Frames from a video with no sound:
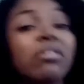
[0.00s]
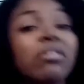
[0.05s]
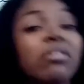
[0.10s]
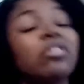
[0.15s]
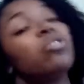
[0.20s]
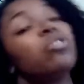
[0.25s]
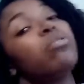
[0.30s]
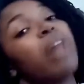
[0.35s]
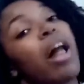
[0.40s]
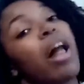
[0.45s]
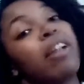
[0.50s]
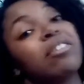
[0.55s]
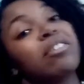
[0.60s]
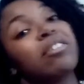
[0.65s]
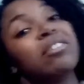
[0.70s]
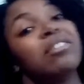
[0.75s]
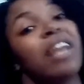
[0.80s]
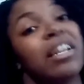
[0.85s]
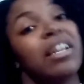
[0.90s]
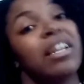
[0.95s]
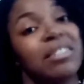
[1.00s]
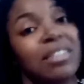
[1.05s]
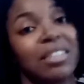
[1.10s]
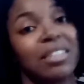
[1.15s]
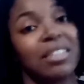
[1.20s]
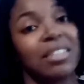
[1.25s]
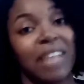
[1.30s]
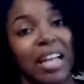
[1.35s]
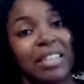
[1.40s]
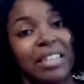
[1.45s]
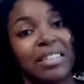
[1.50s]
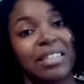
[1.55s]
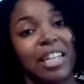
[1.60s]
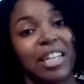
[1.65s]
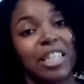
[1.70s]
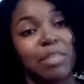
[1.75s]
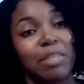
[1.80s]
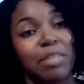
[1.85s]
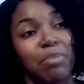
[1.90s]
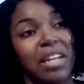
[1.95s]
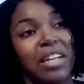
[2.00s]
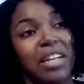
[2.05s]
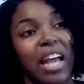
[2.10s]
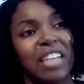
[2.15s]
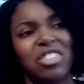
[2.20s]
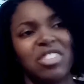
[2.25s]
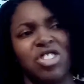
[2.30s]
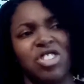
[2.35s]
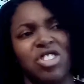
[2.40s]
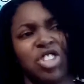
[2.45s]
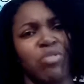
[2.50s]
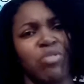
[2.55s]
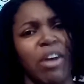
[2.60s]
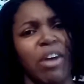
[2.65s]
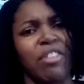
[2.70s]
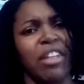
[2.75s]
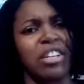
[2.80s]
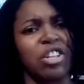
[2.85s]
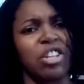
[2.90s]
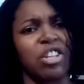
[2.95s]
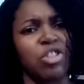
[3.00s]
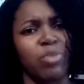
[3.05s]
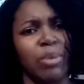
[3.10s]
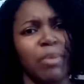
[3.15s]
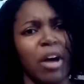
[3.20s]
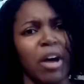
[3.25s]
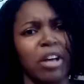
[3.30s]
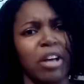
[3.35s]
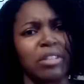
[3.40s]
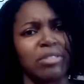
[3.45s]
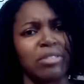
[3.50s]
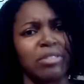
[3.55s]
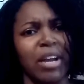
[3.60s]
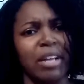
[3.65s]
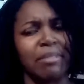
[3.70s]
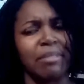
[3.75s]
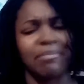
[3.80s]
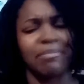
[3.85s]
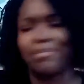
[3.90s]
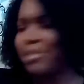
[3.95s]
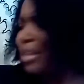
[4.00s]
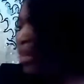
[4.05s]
is $2.96. Let's play nice and just round that to $3, right?